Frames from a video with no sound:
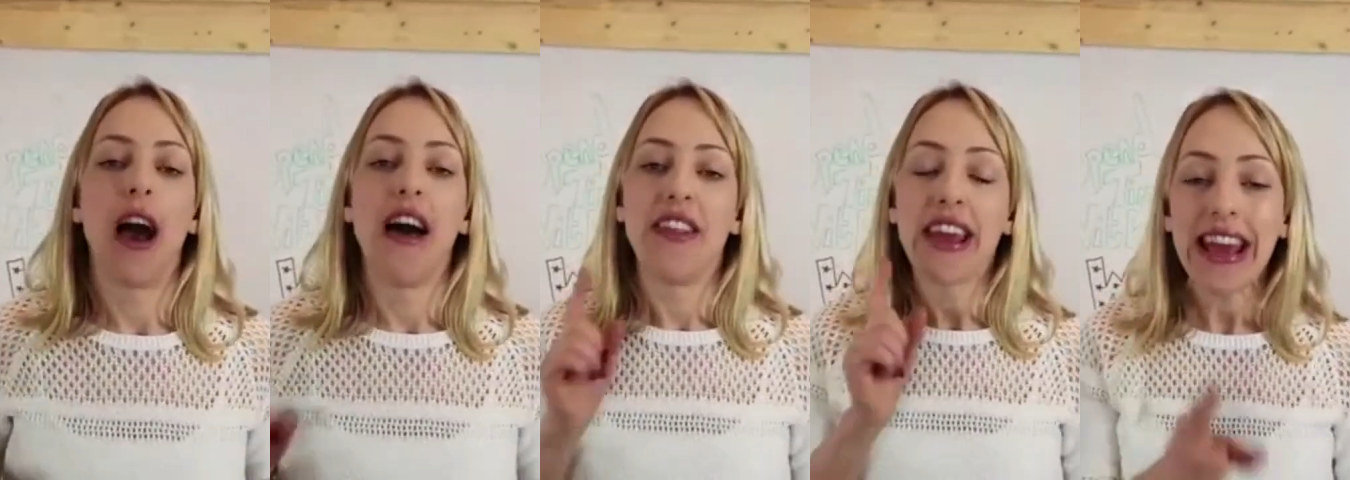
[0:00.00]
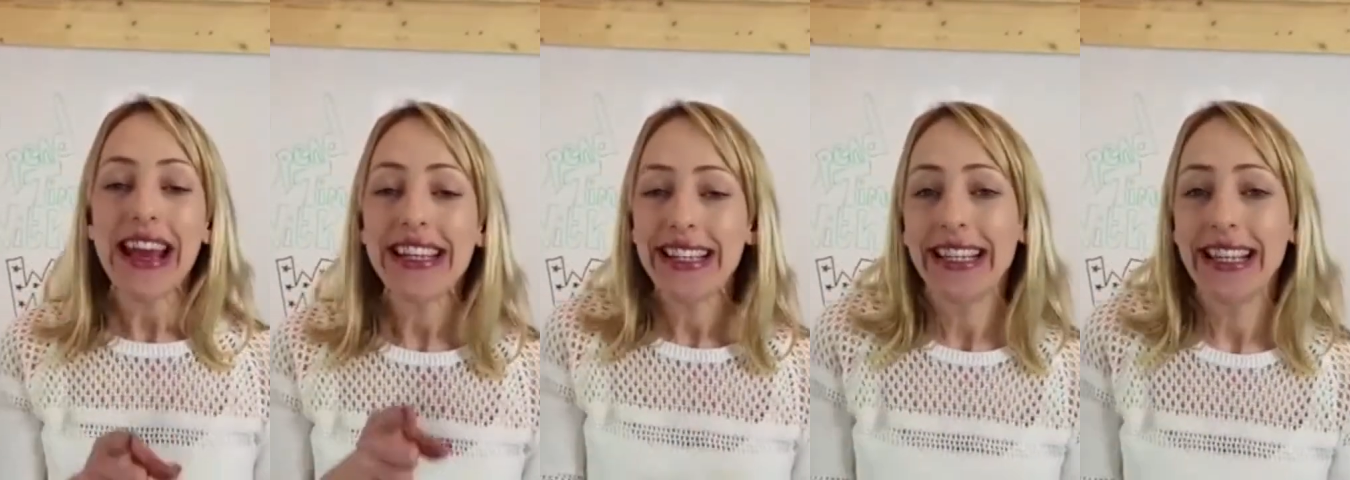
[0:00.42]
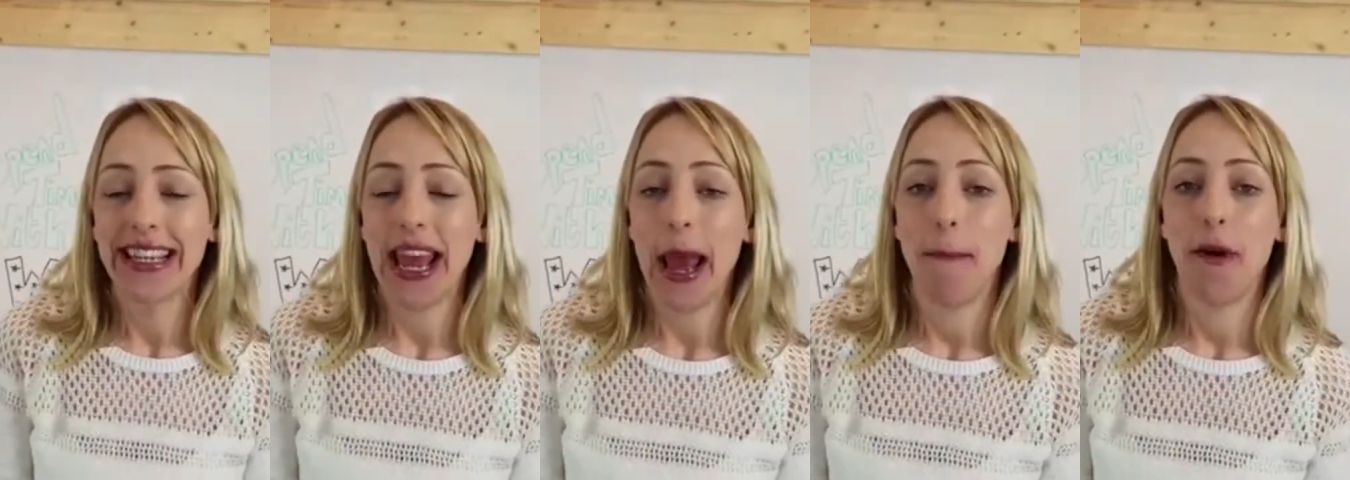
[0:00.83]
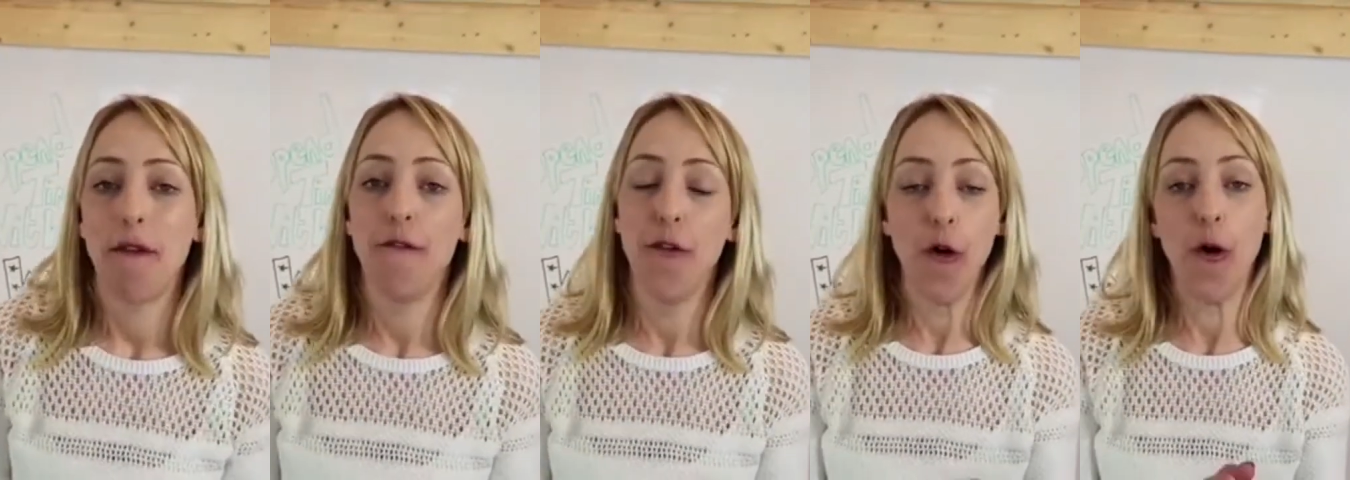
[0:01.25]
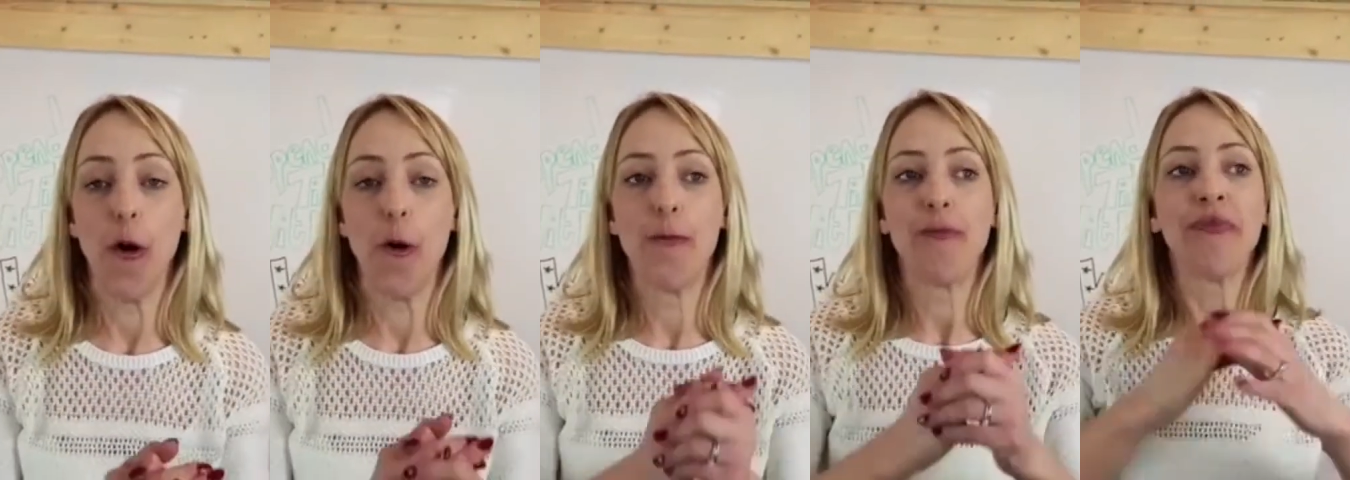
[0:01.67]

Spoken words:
And here's a little tip for